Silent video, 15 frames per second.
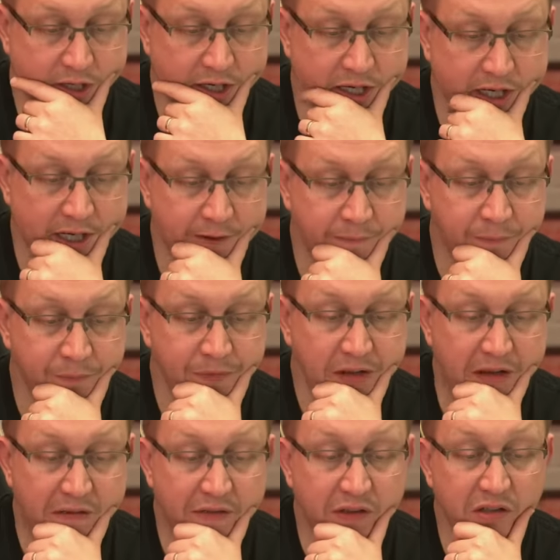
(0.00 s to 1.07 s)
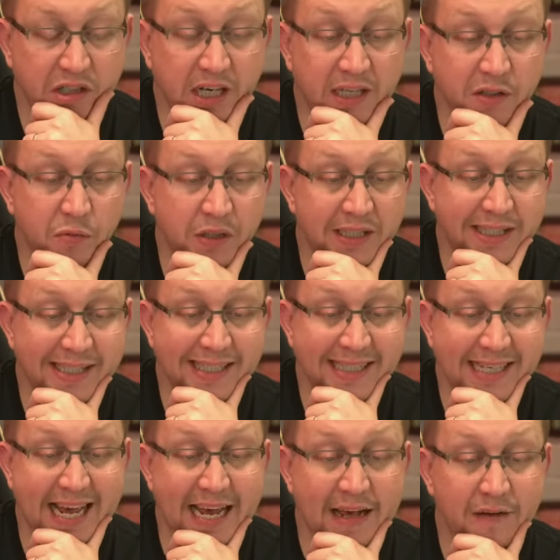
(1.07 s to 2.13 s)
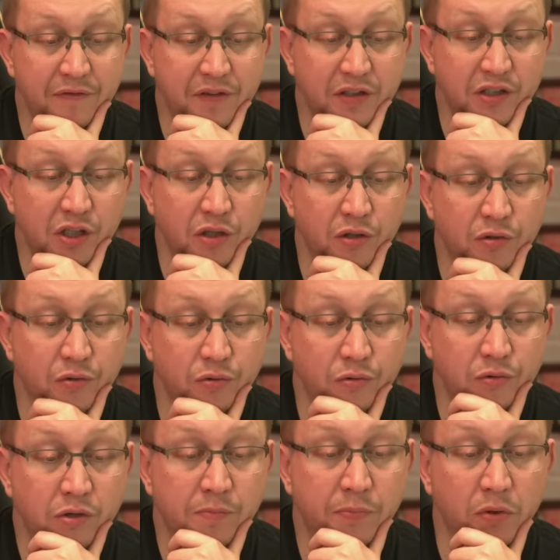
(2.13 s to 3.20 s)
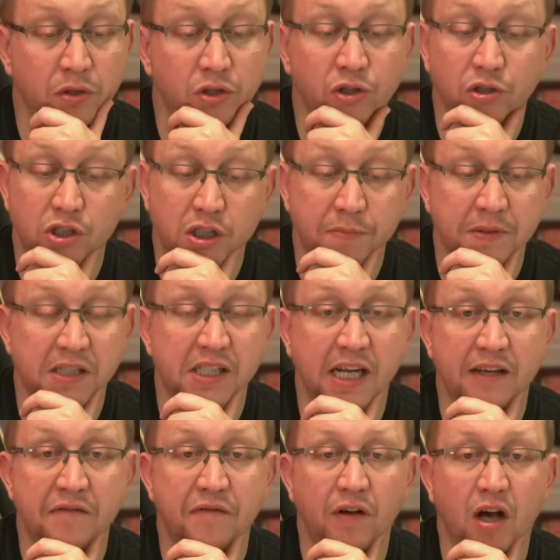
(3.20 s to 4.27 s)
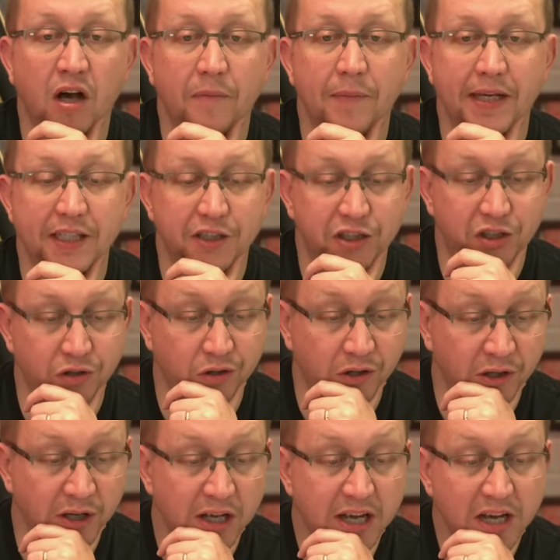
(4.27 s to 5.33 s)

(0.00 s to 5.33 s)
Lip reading: Phil says, we deserved to lose, but just to be safe, VAR made sure.